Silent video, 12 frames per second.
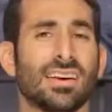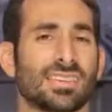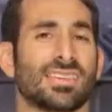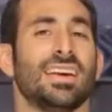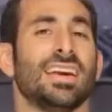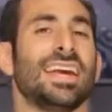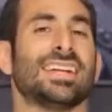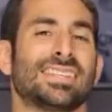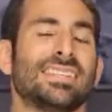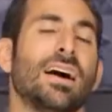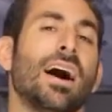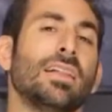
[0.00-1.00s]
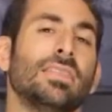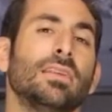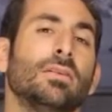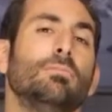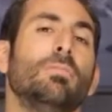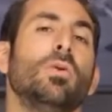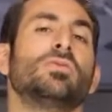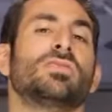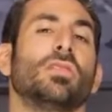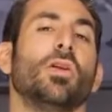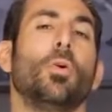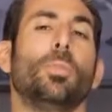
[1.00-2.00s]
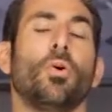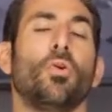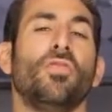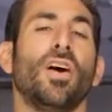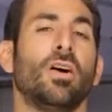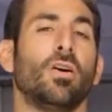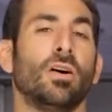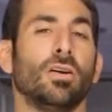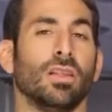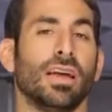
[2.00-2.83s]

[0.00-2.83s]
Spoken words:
this, it's not the most low profile or